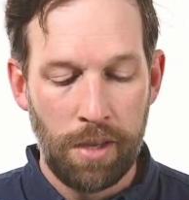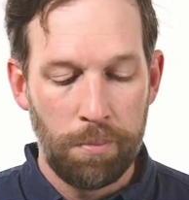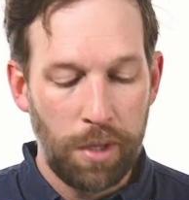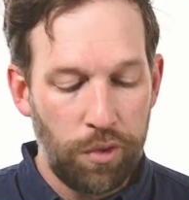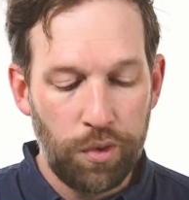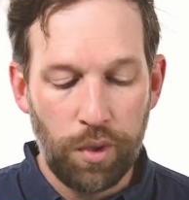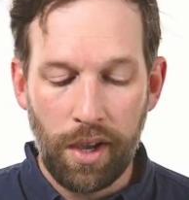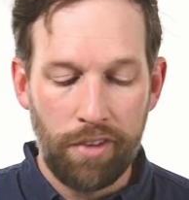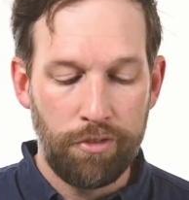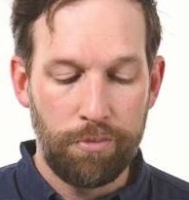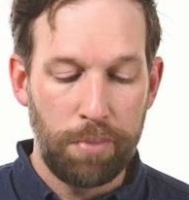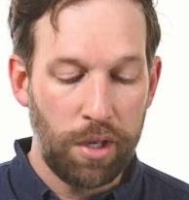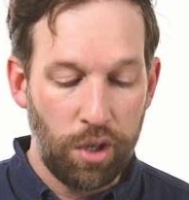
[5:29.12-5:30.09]
But if you
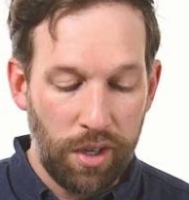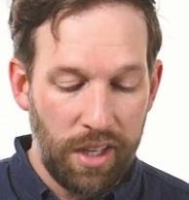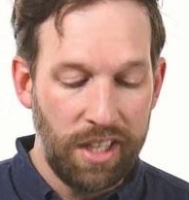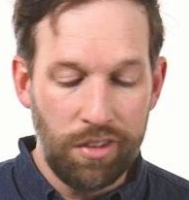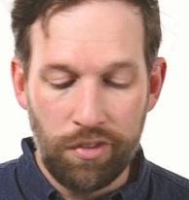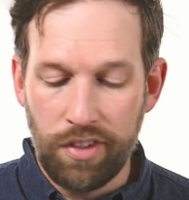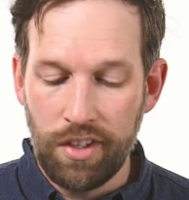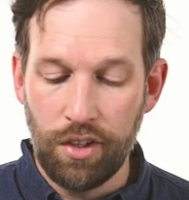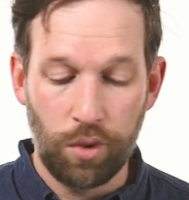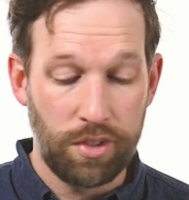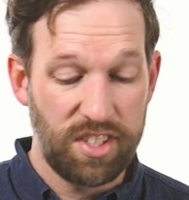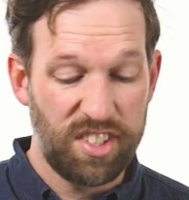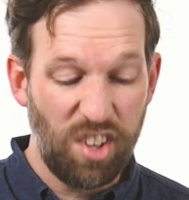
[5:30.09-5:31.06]
have bitter envy
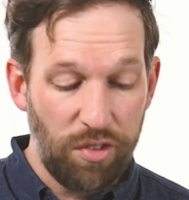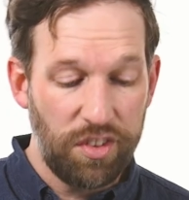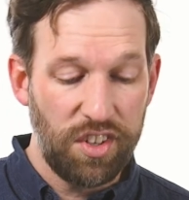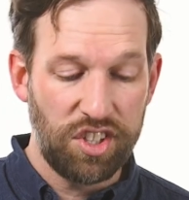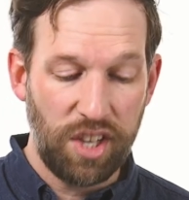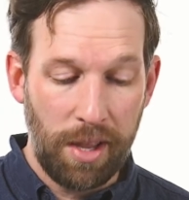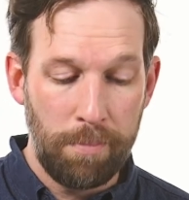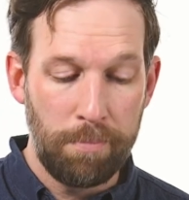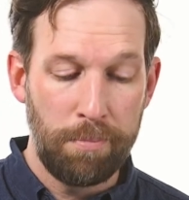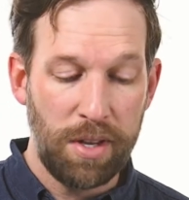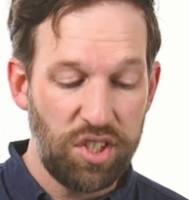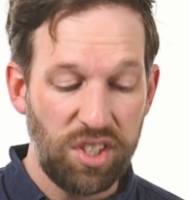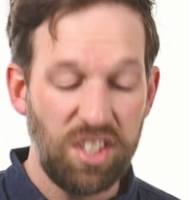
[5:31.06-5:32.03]
or selfish
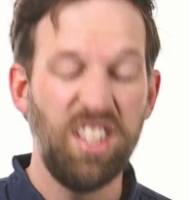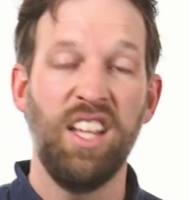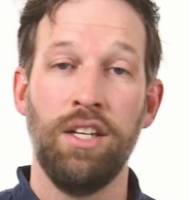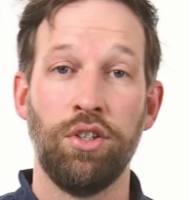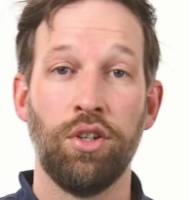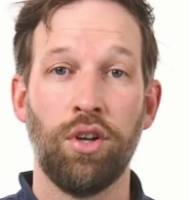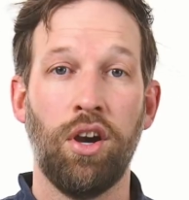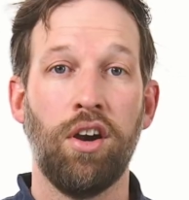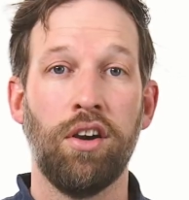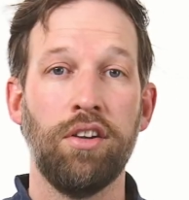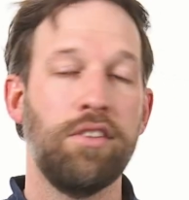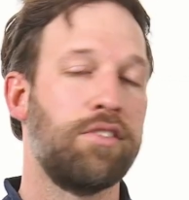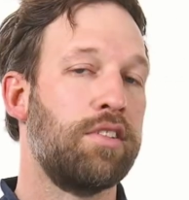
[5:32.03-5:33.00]
ambition in your
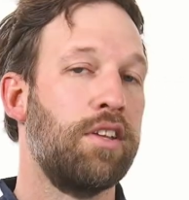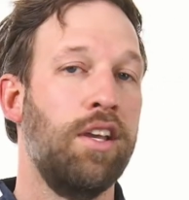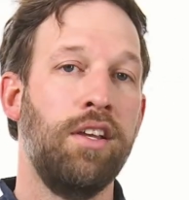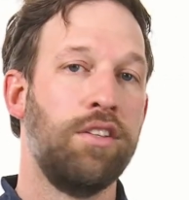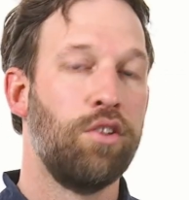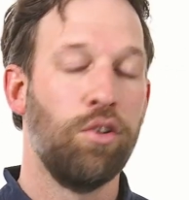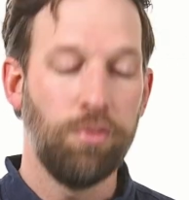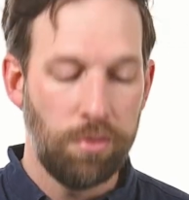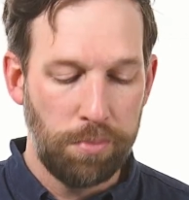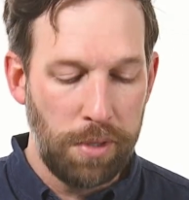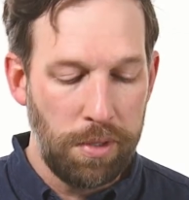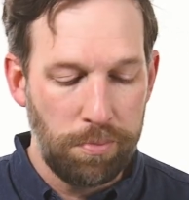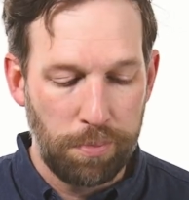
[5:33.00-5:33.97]
hearts, don't
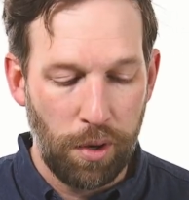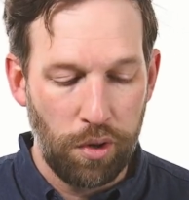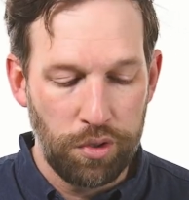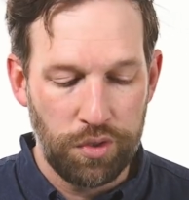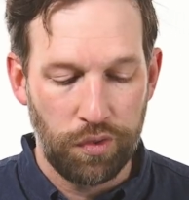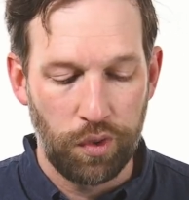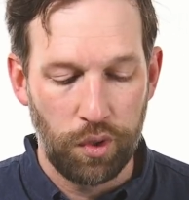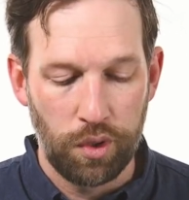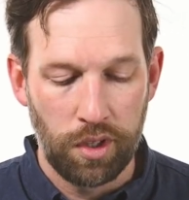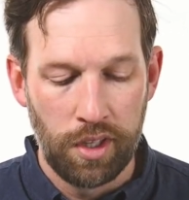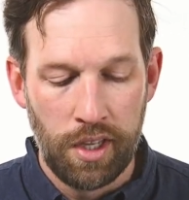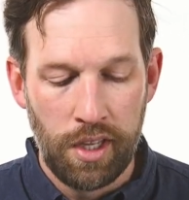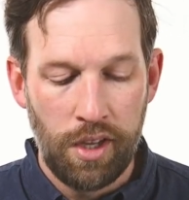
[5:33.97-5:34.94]
be
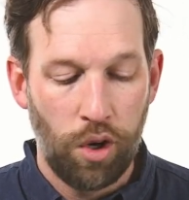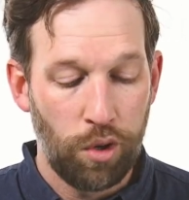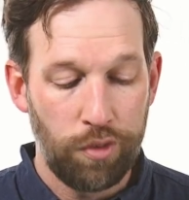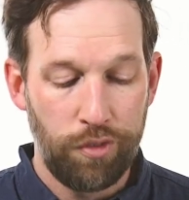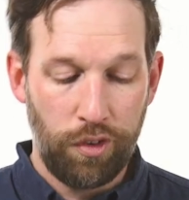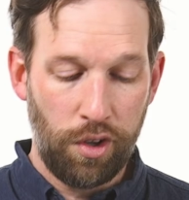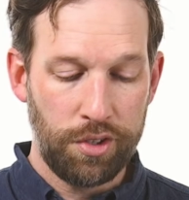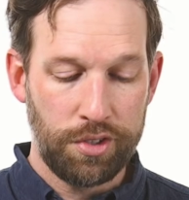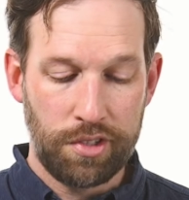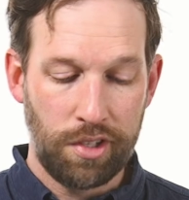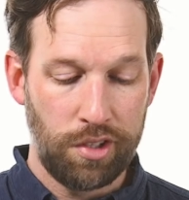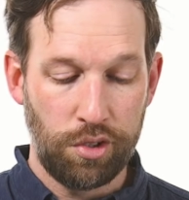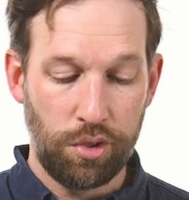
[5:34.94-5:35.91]
boastful or false
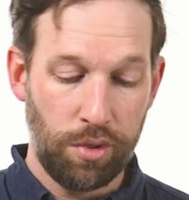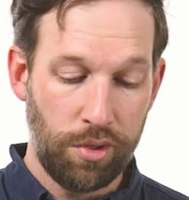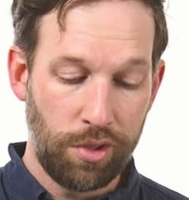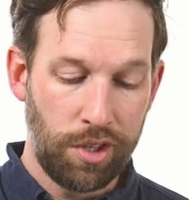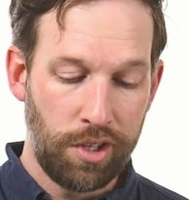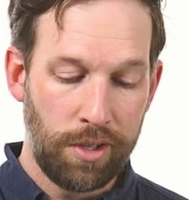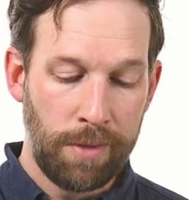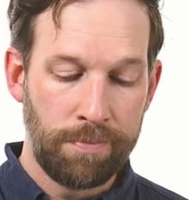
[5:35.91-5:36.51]
to the truth.